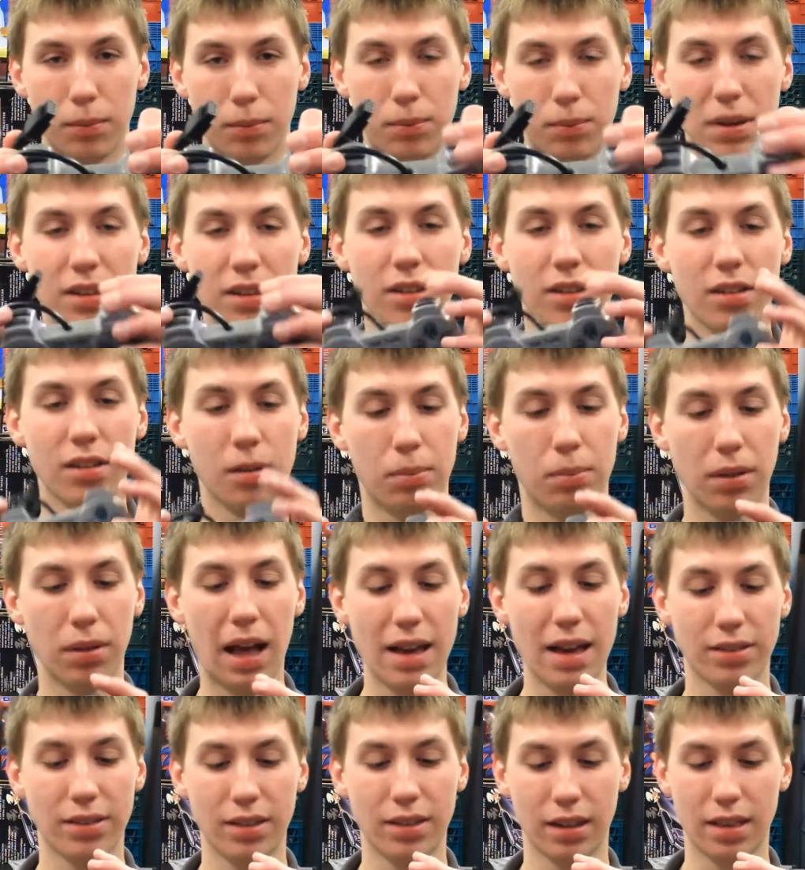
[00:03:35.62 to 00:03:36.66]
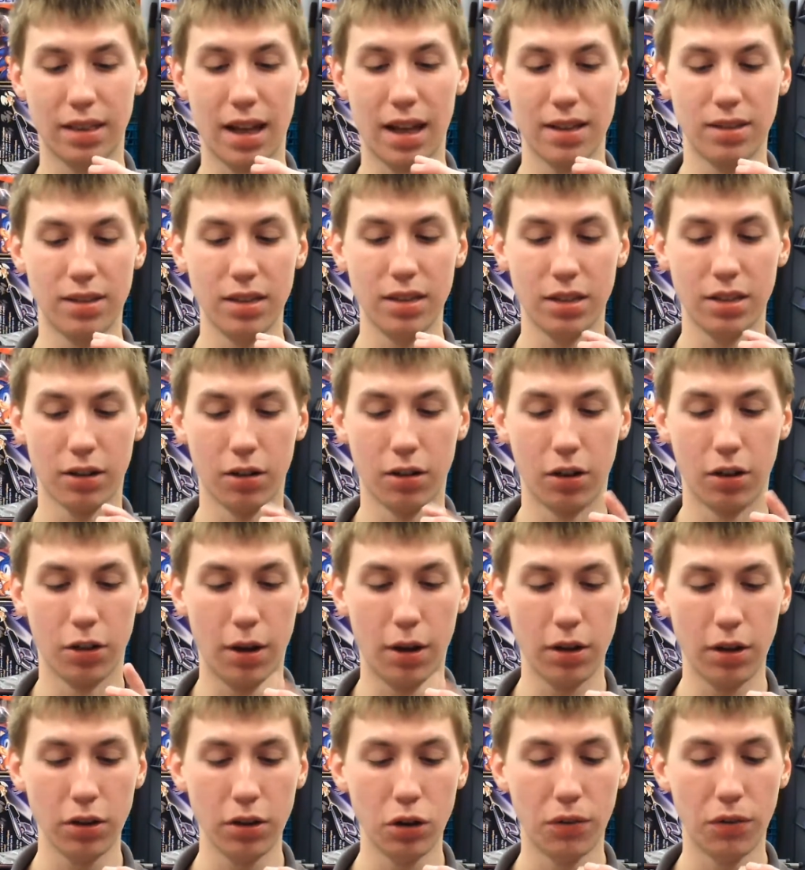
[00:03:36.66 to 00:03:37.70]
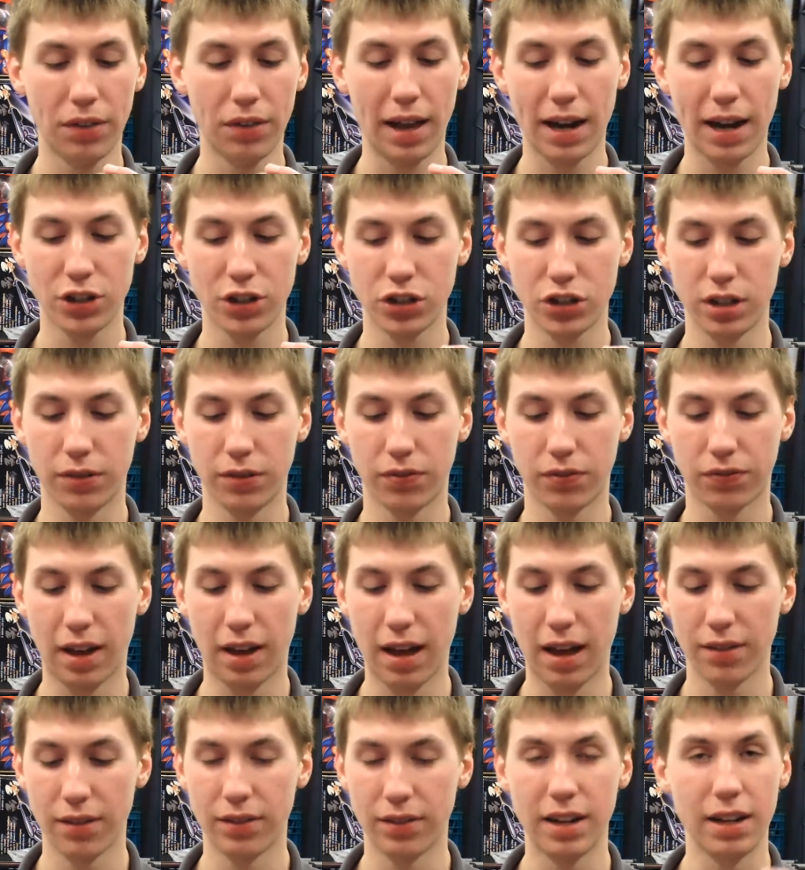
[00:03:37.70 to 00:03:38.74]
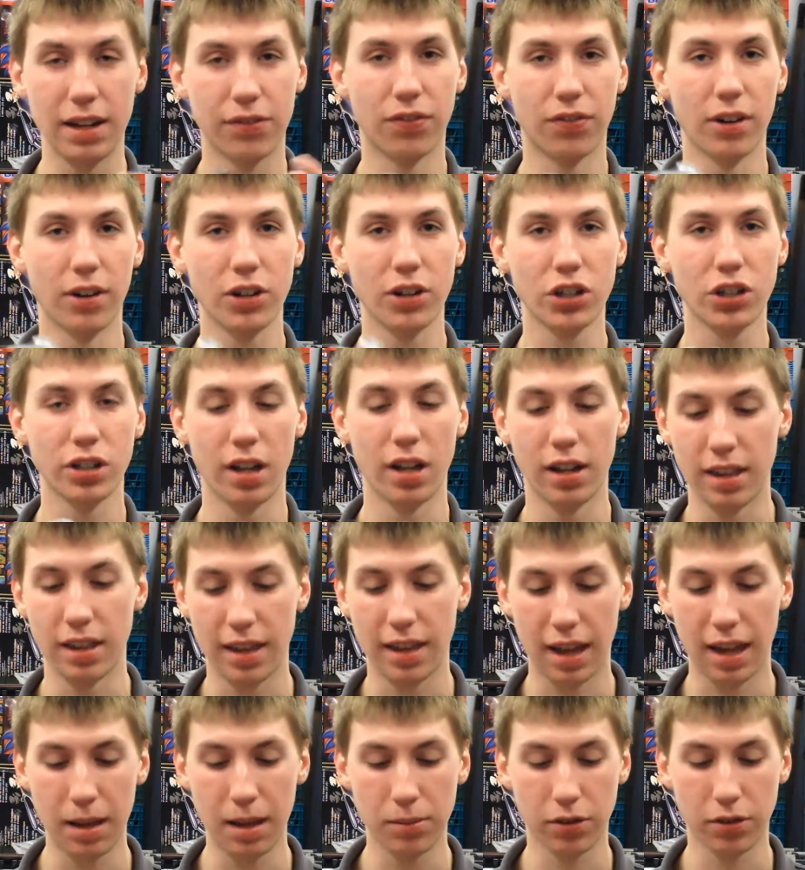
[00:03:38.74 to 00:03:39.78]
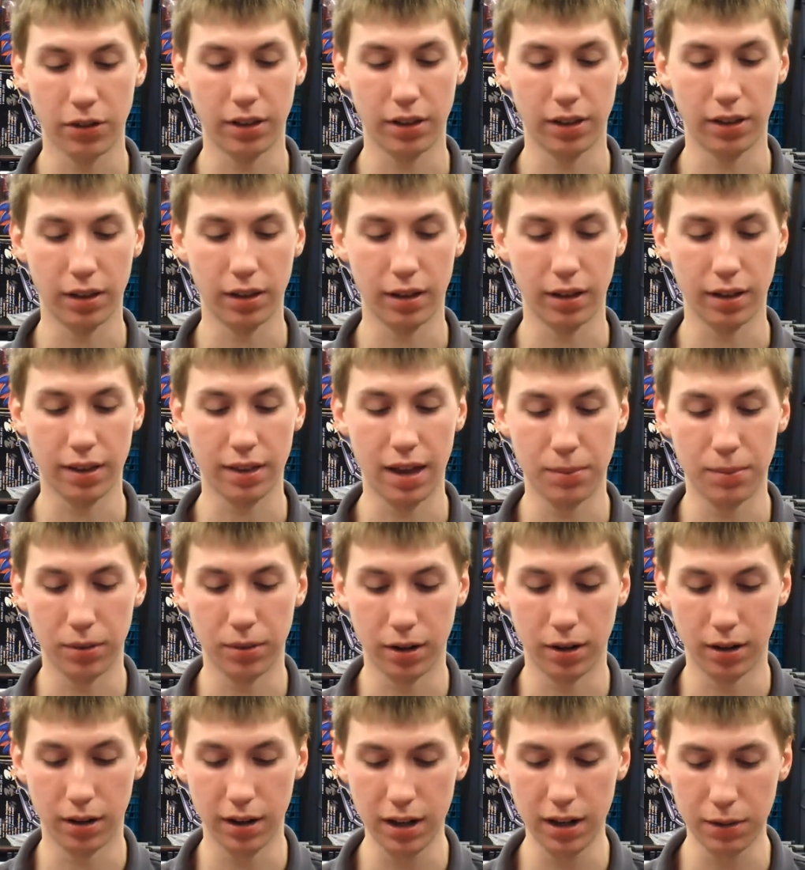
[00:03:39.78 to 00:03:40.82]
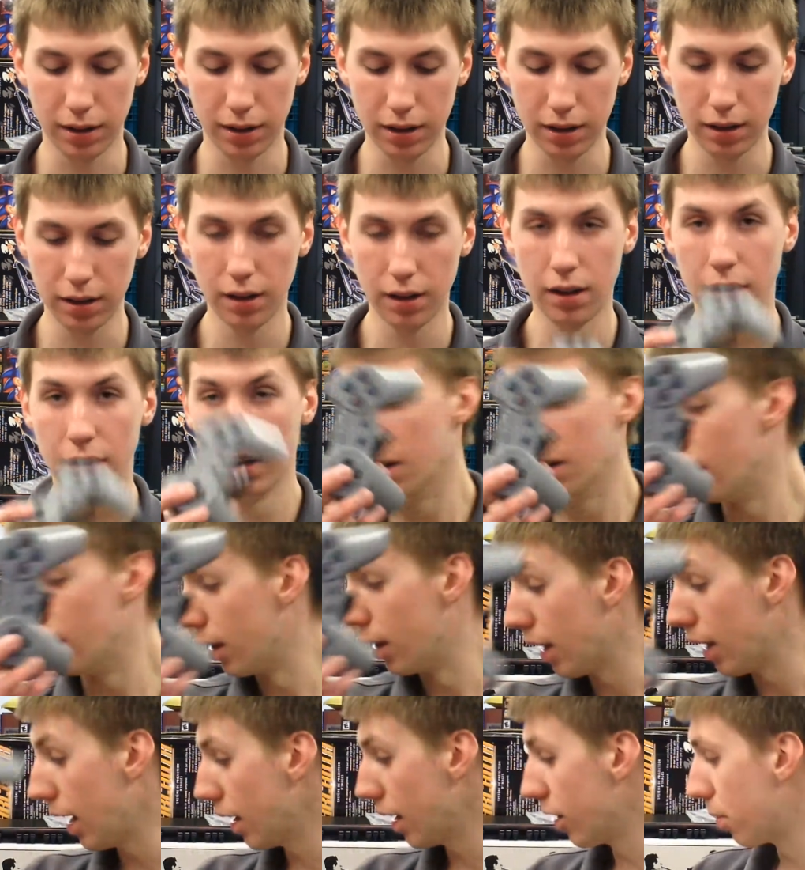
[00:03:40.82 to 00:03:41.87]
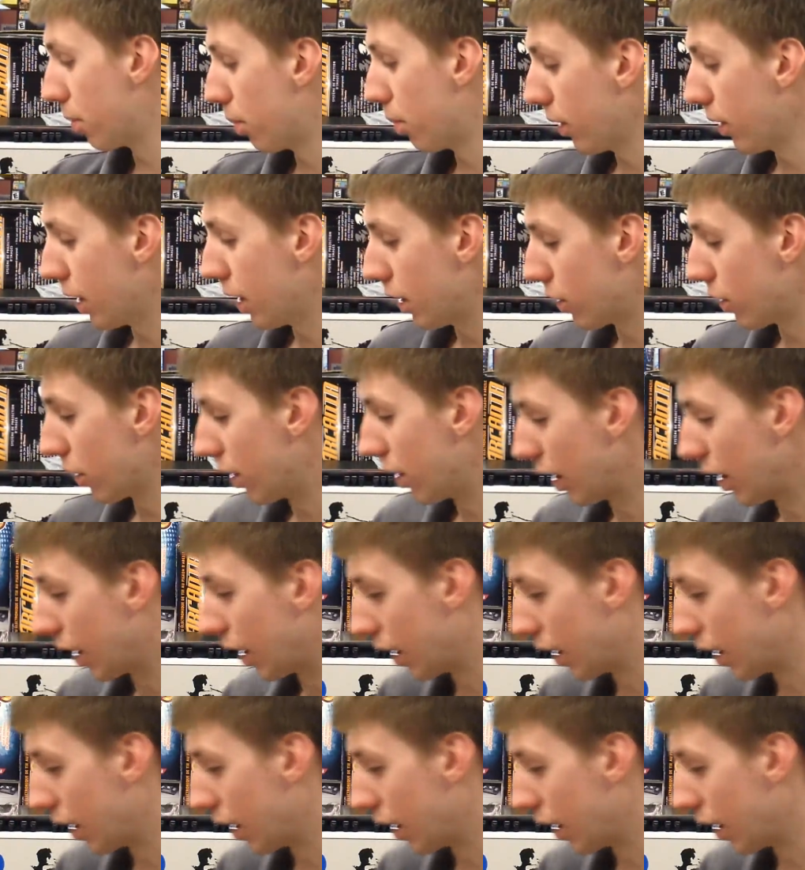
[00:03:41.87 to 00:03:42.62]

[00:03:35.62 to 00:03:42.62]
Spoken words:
pieces of plastic that sit there, although I don't know if they actually have any function in any games or anything like that. But anyway, that is pretty interesting.